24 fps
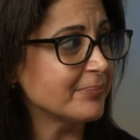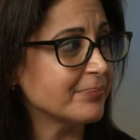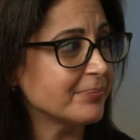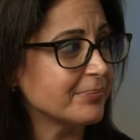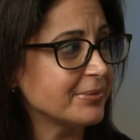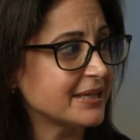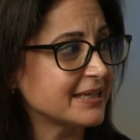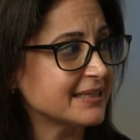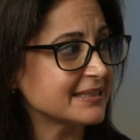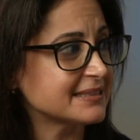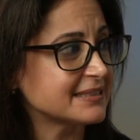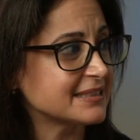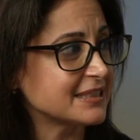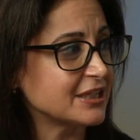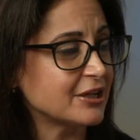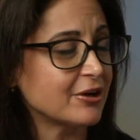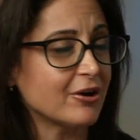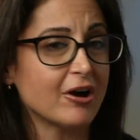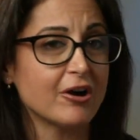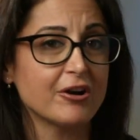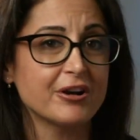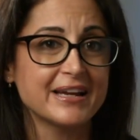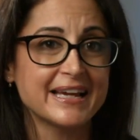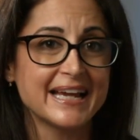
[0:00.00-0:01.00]
Because
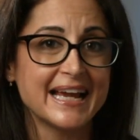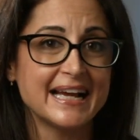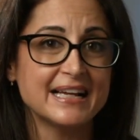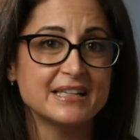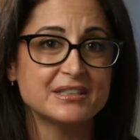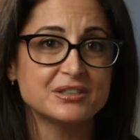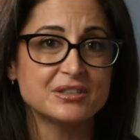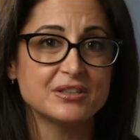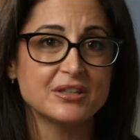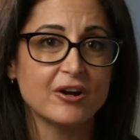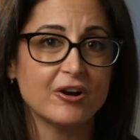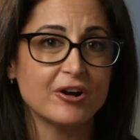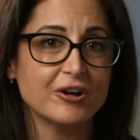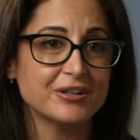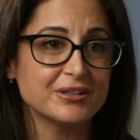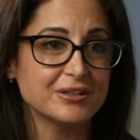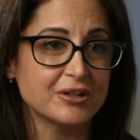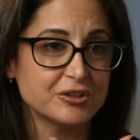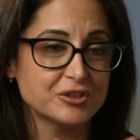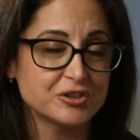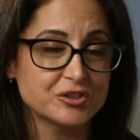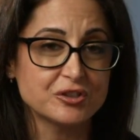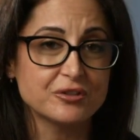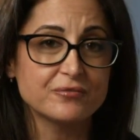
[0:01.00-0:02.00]

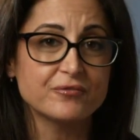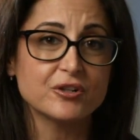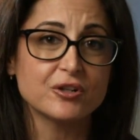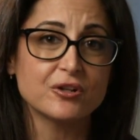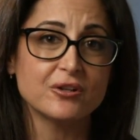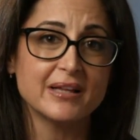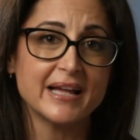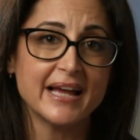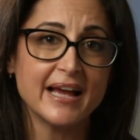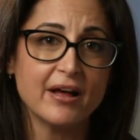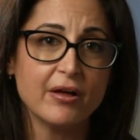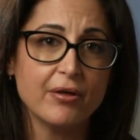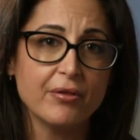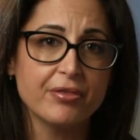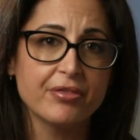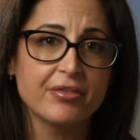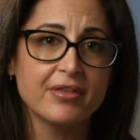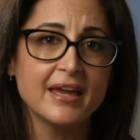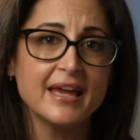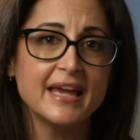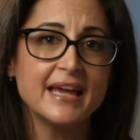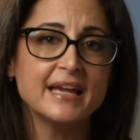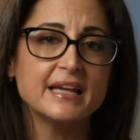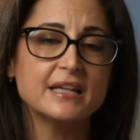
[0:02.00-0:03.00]
our cervical health
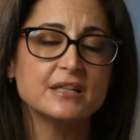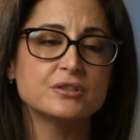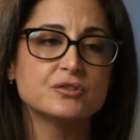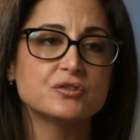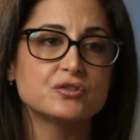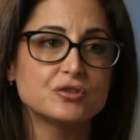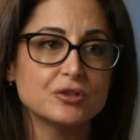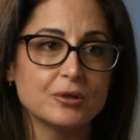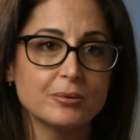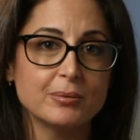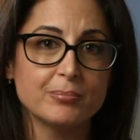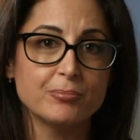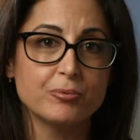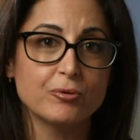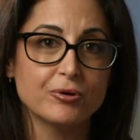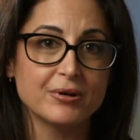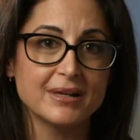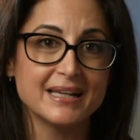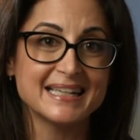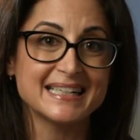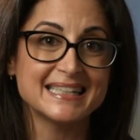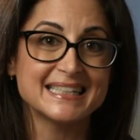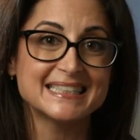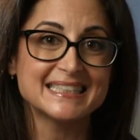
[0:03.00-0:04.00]
is so
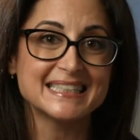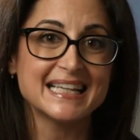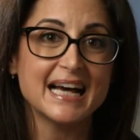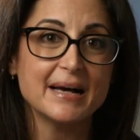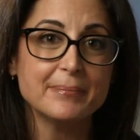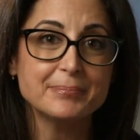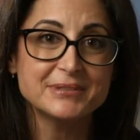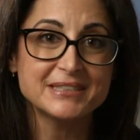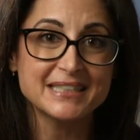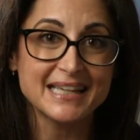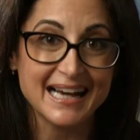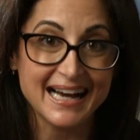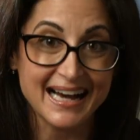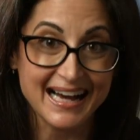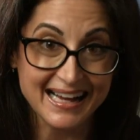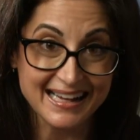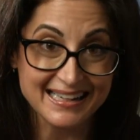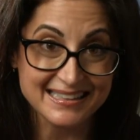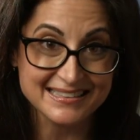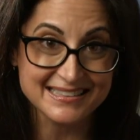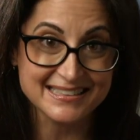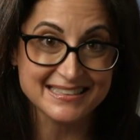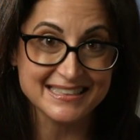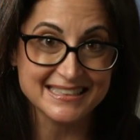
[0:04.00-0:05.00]
important, and it's up to
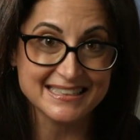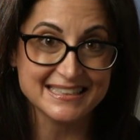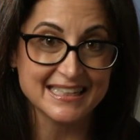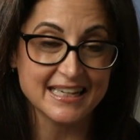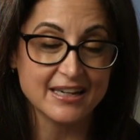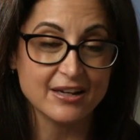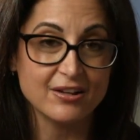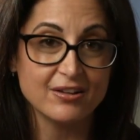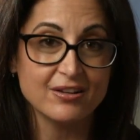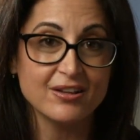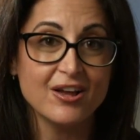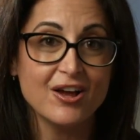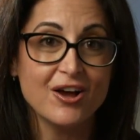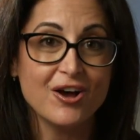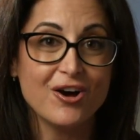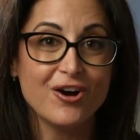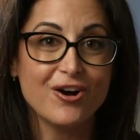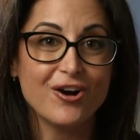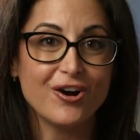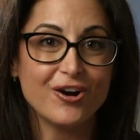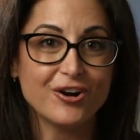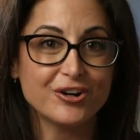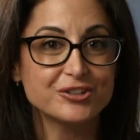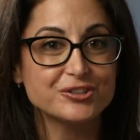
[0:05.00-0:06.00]
us to tell
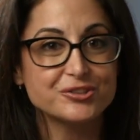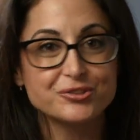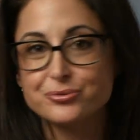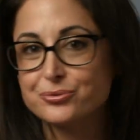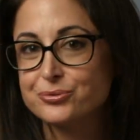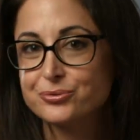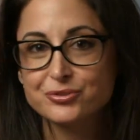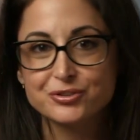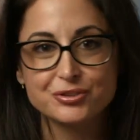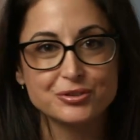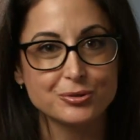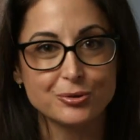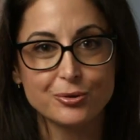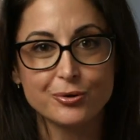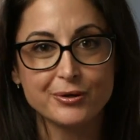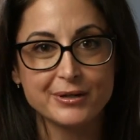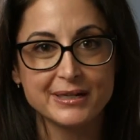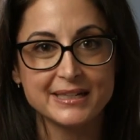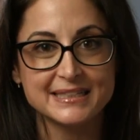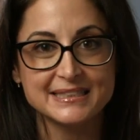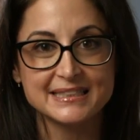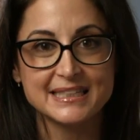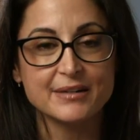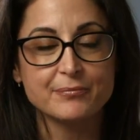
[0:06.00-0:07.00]
our true
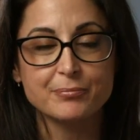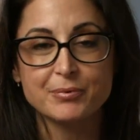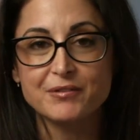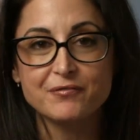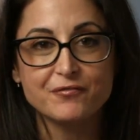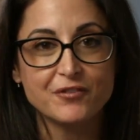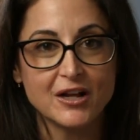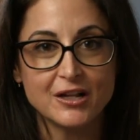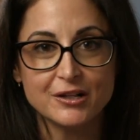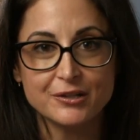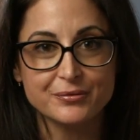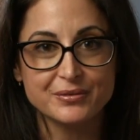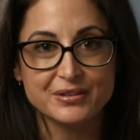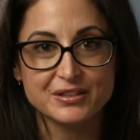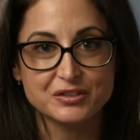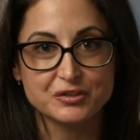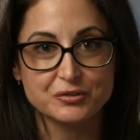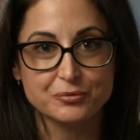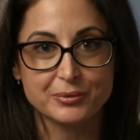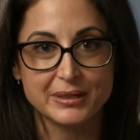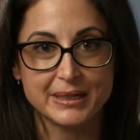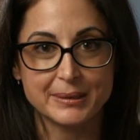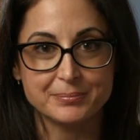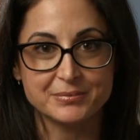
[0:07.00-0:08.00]
stories. And if we follow the
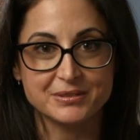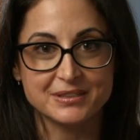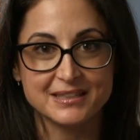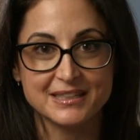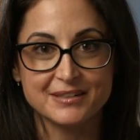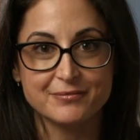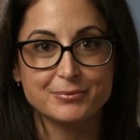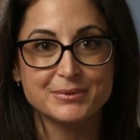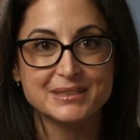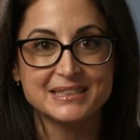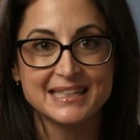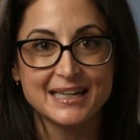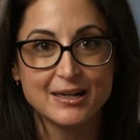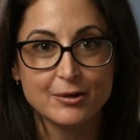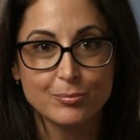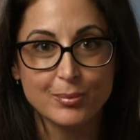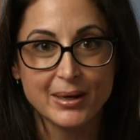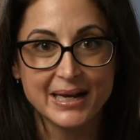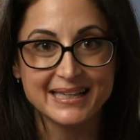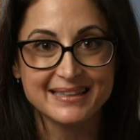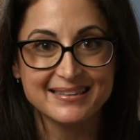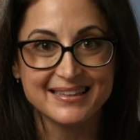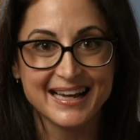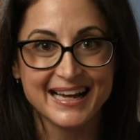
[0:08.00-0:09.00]
script, and if we tell
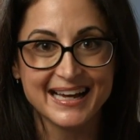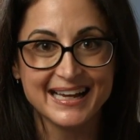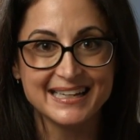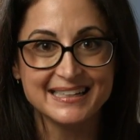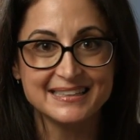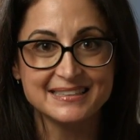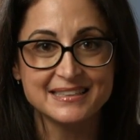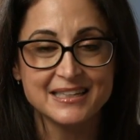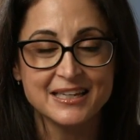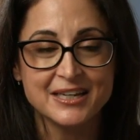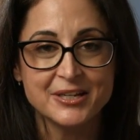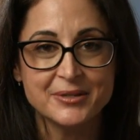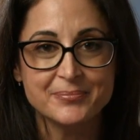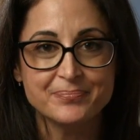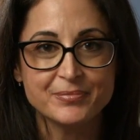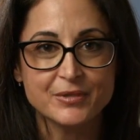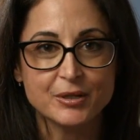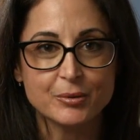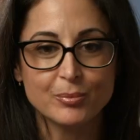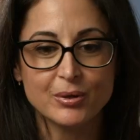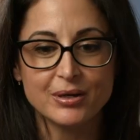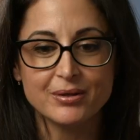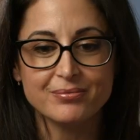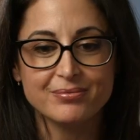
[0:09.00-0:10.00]
white lies,
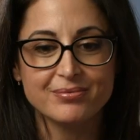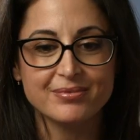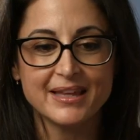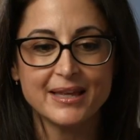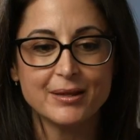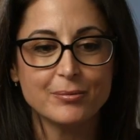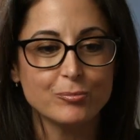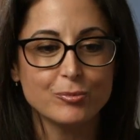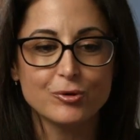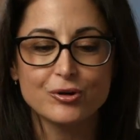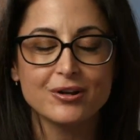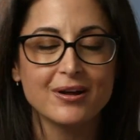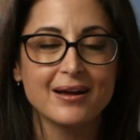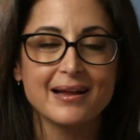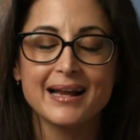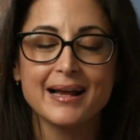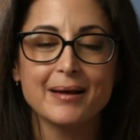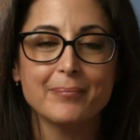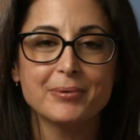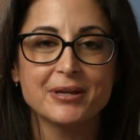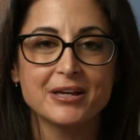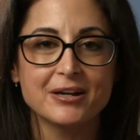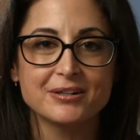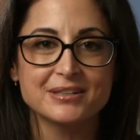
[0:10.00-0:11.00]
well, then we're not
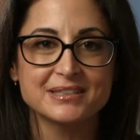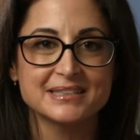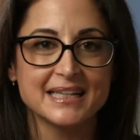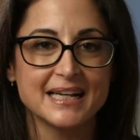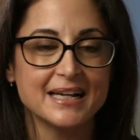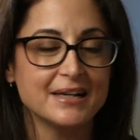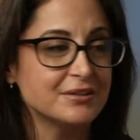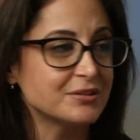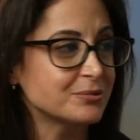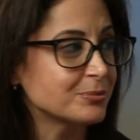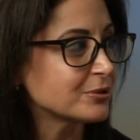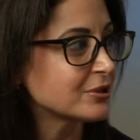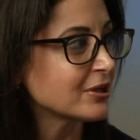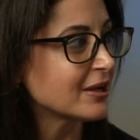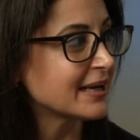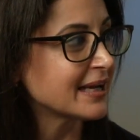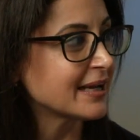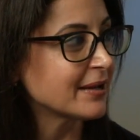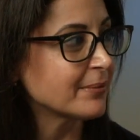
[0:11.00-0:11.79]
helping ourselves. We're not